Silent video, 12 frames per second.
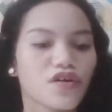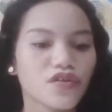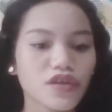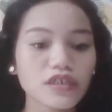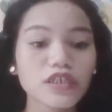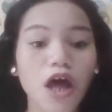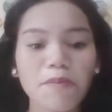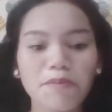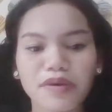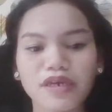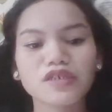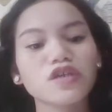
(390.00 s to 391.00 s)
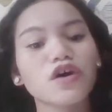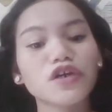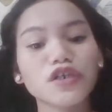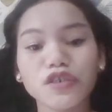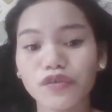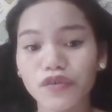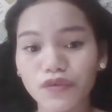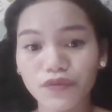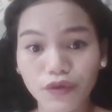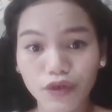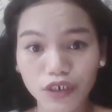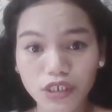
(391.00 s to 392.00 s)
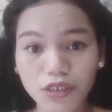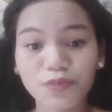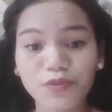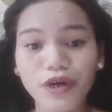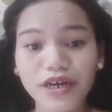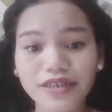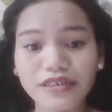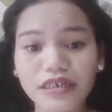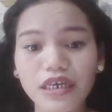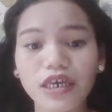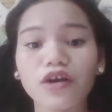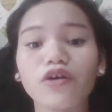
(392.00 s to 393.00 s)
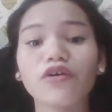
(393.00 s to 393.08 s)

These topics are used for spreading,